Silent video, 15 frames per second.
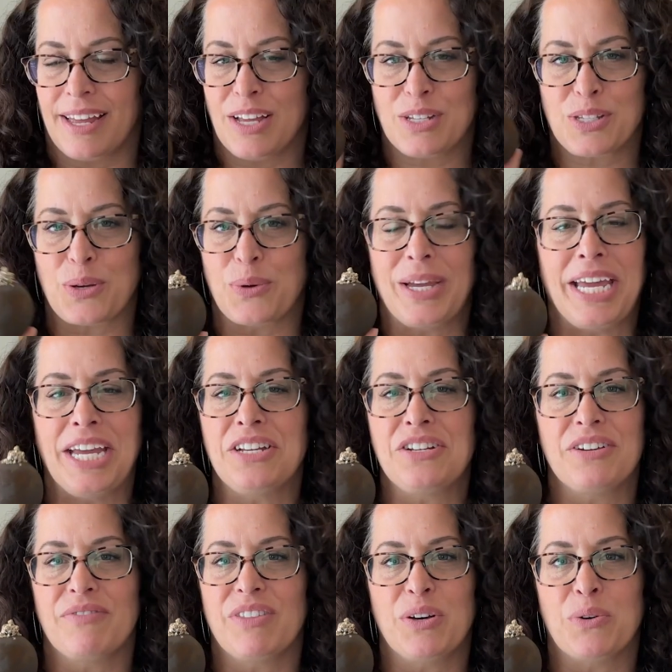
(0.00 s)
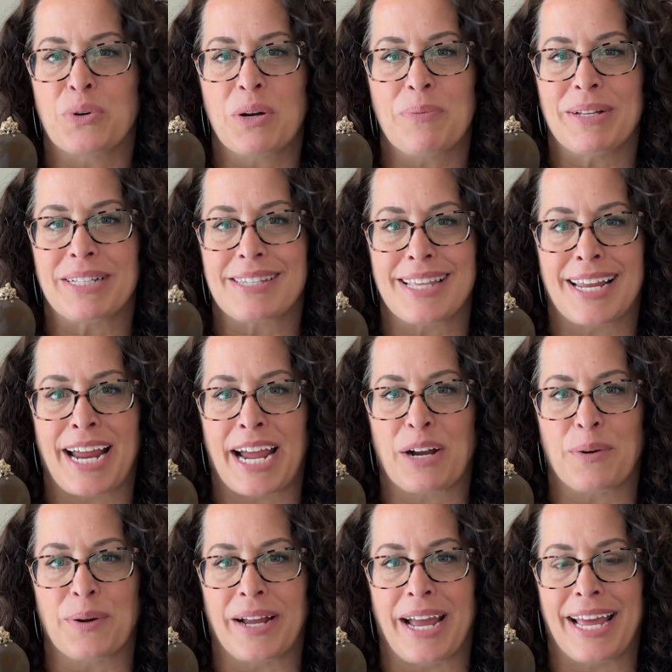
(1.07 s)
So each of the ornaments that I
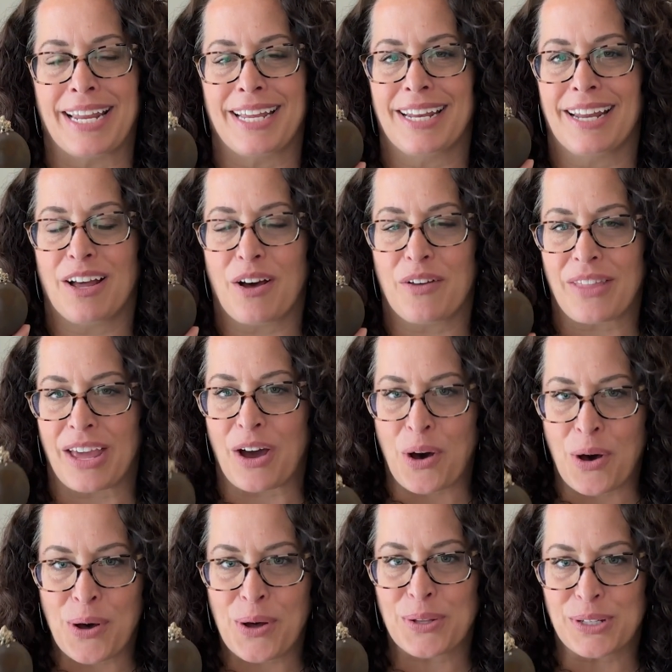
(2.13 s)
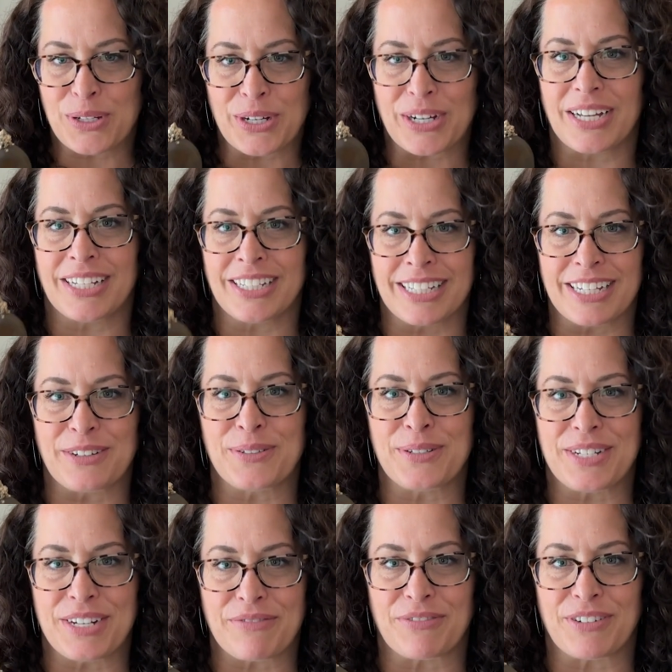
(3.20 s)
created, they all look a little
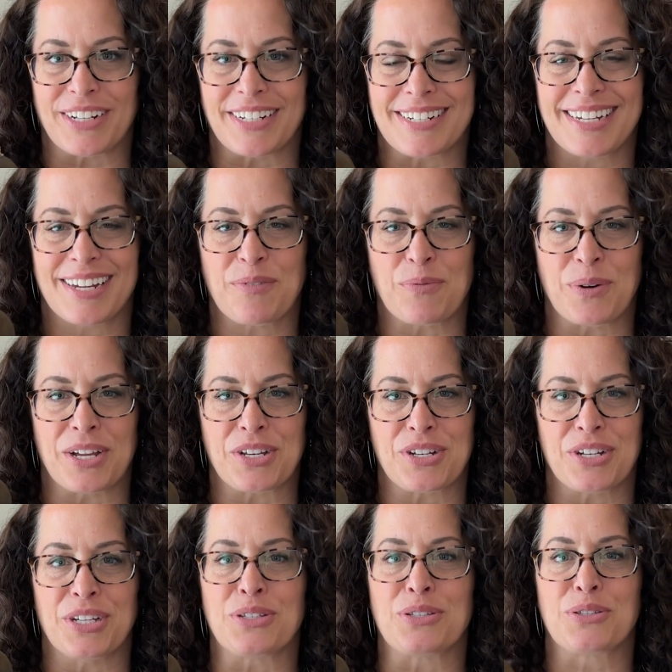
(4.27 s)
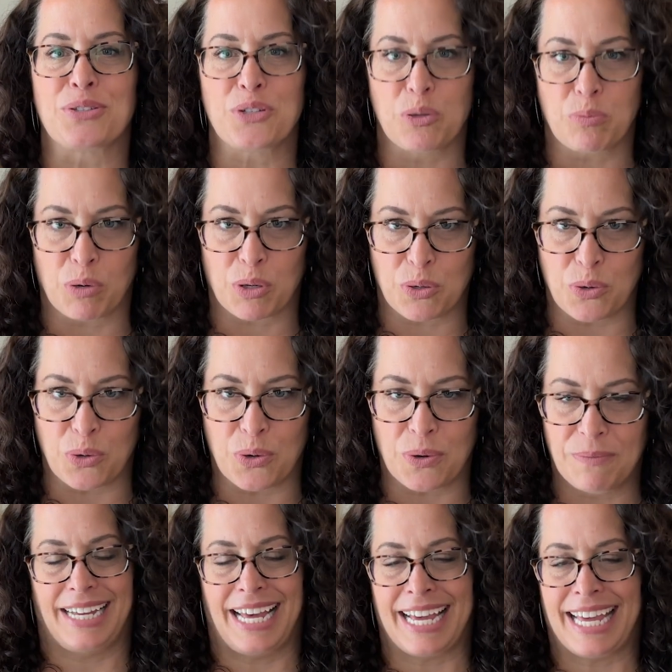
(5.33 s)
different, which is super cool.
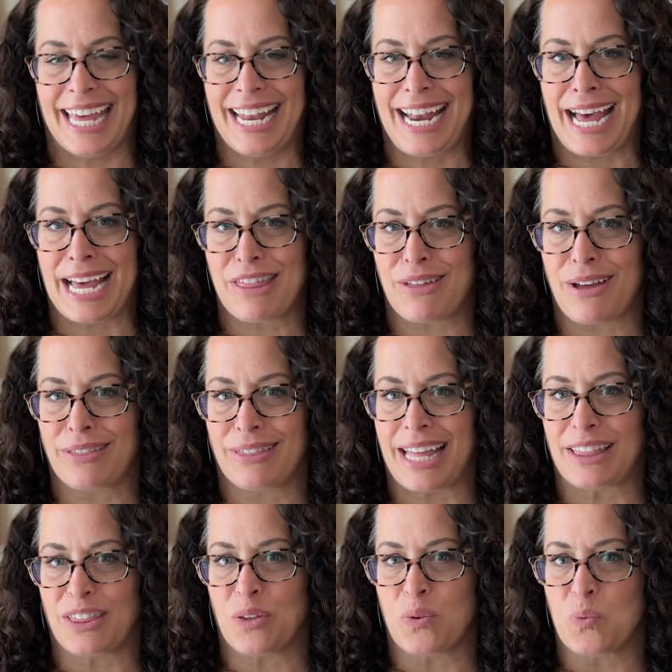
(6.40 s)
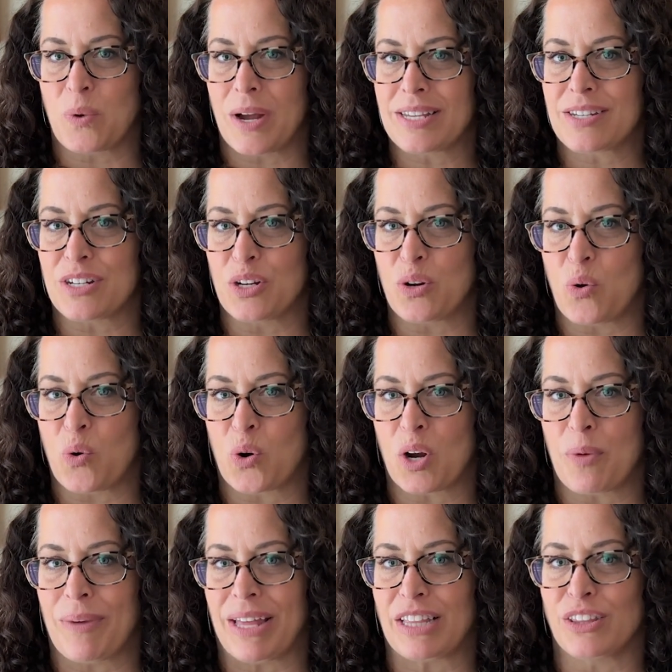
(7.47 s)
Again, I thought that the rusted
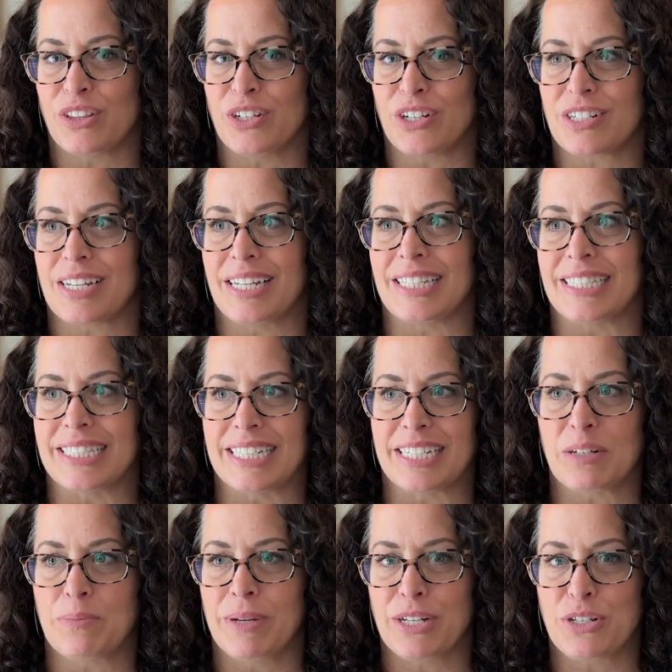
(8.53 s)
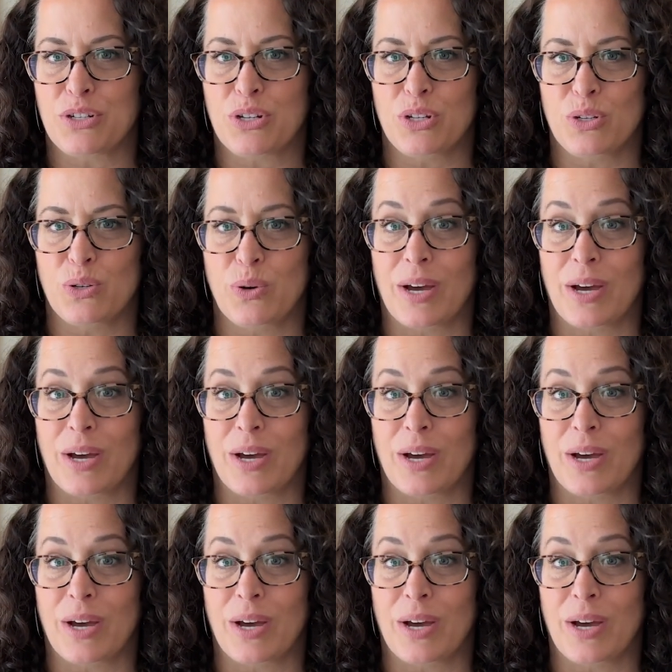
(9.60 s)
ornament looked a little bit too